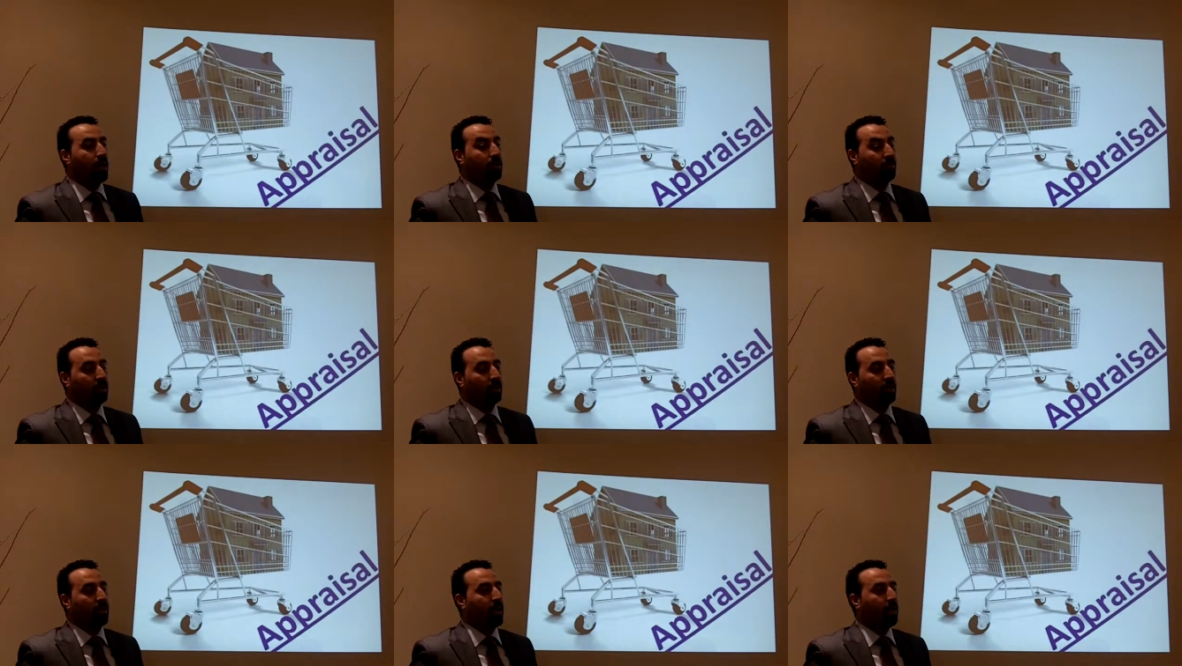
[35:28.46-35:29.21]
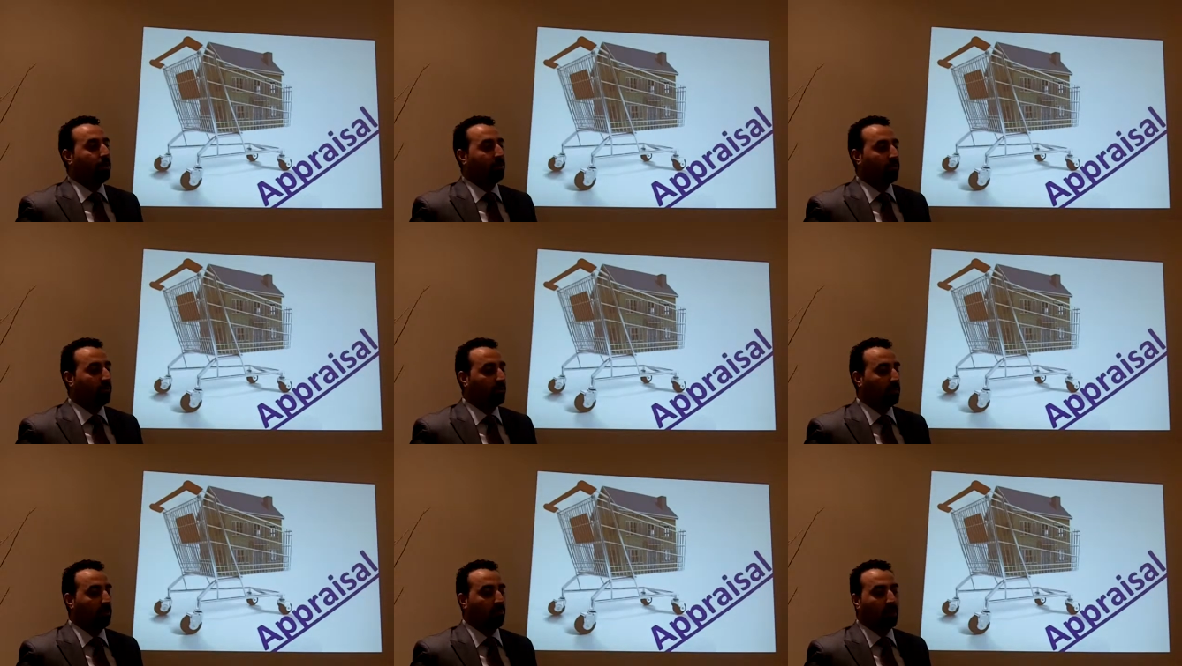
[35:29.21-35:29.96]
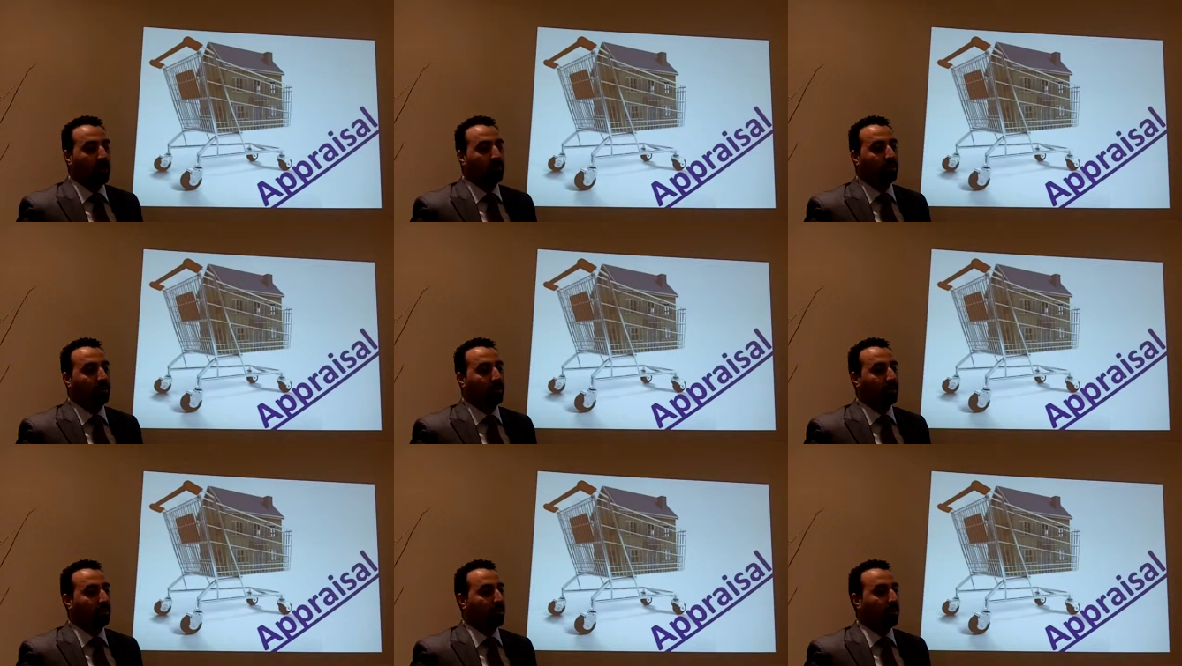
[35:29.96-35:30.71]
especially agents could be in trouble
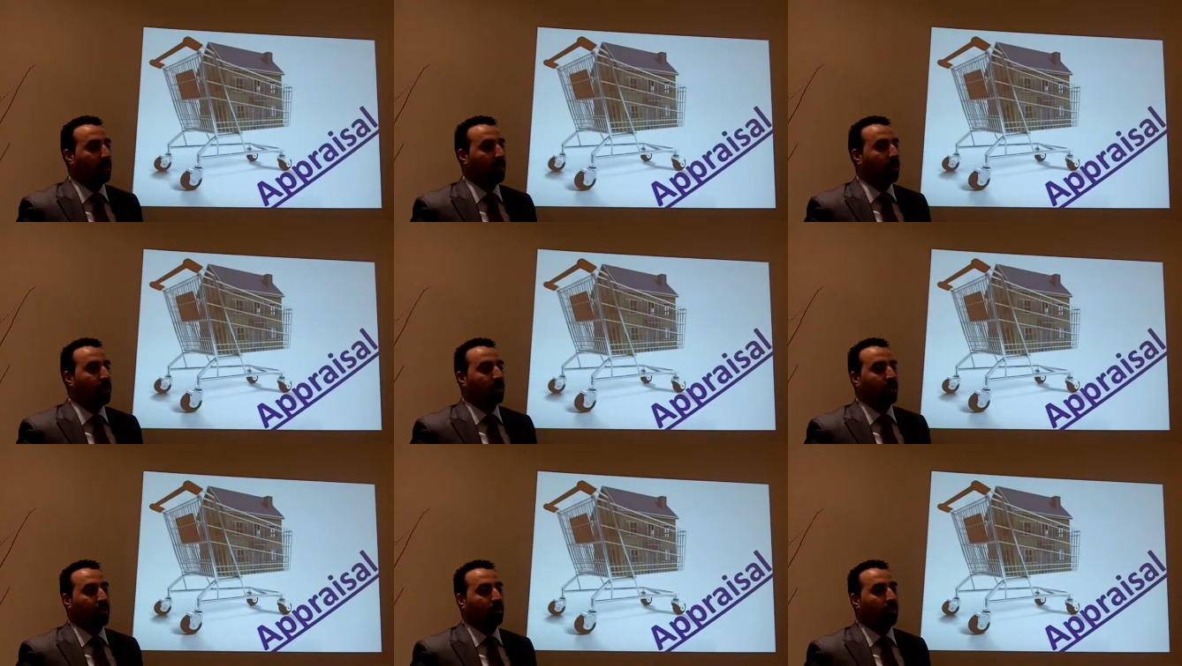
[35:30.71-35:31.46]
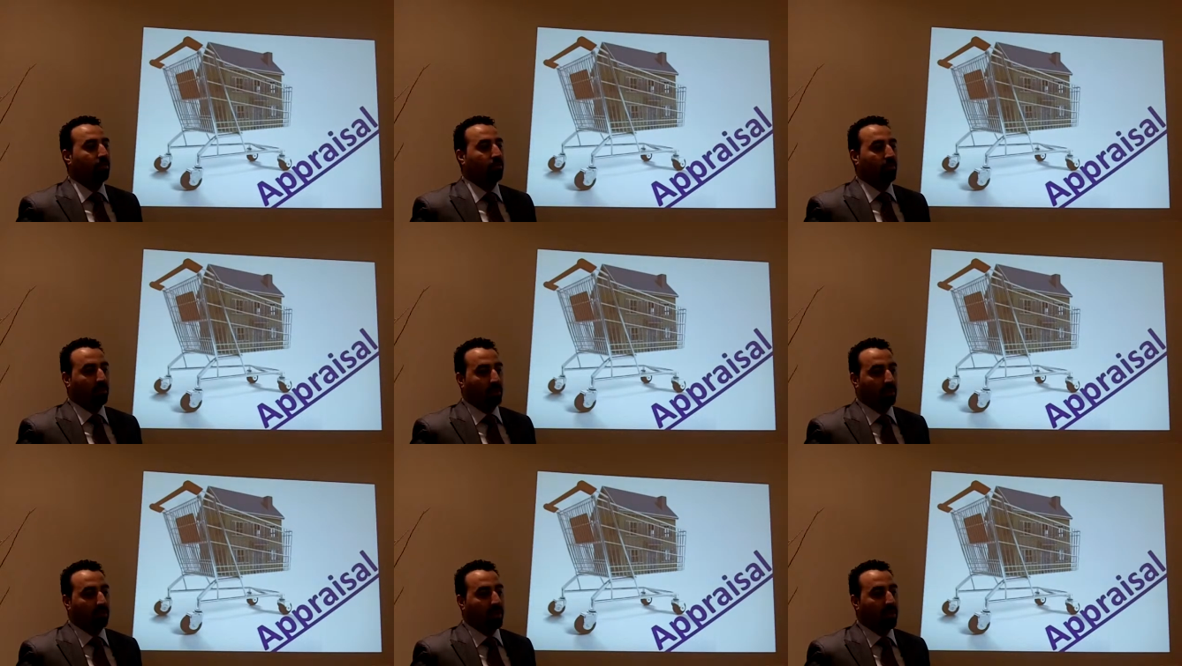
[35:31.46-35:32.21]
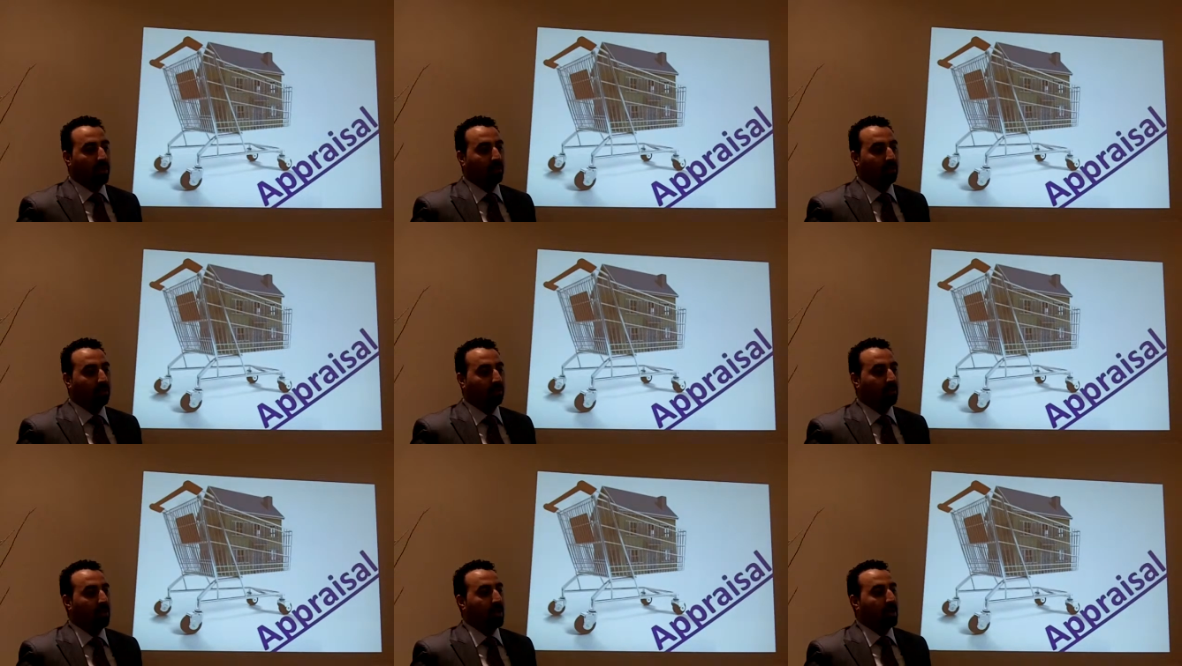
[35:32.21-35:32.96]
that they say they did not protect my
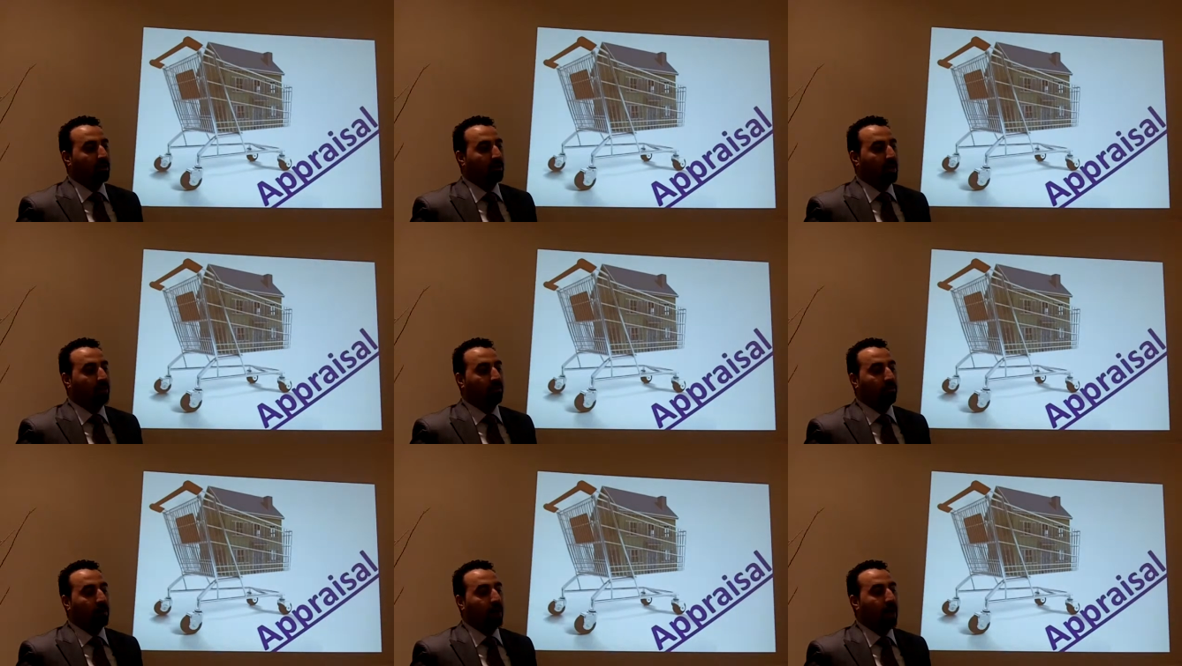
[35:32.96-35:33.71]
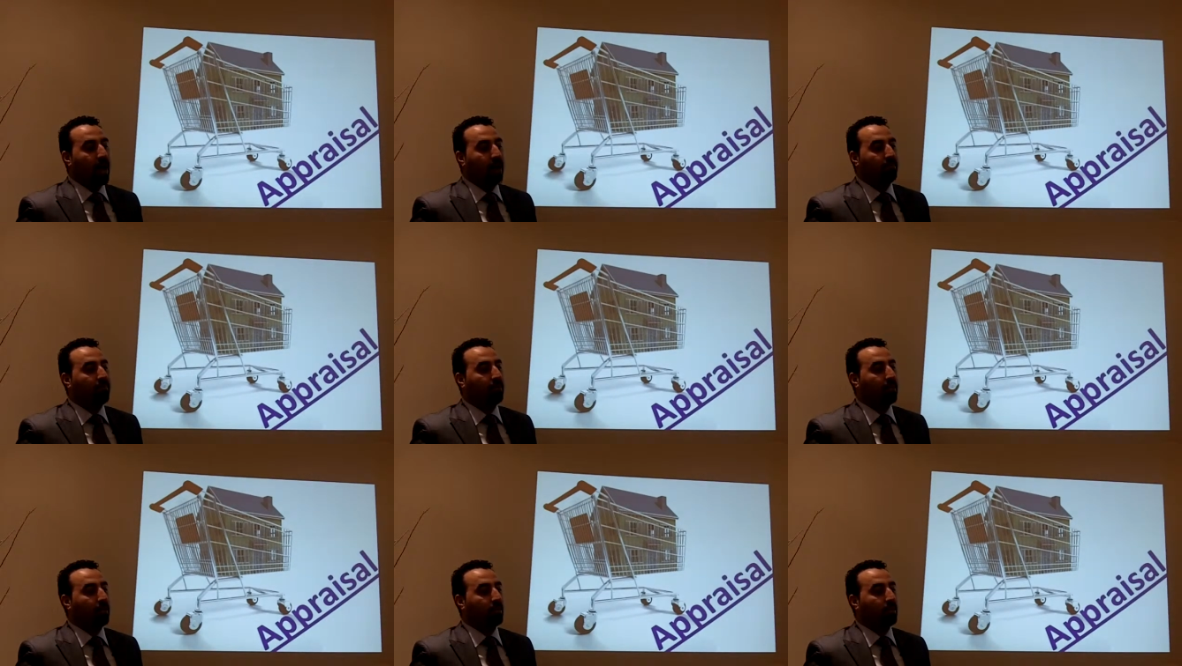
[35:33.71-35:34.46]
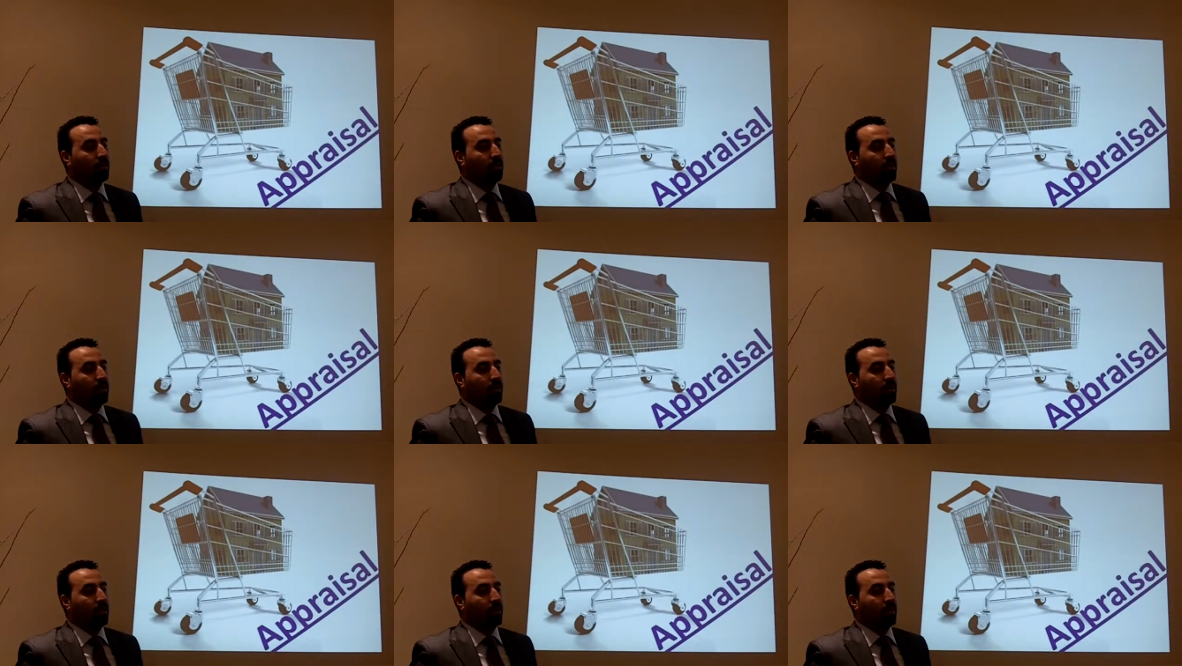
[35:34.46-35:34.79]
interest so that's why having that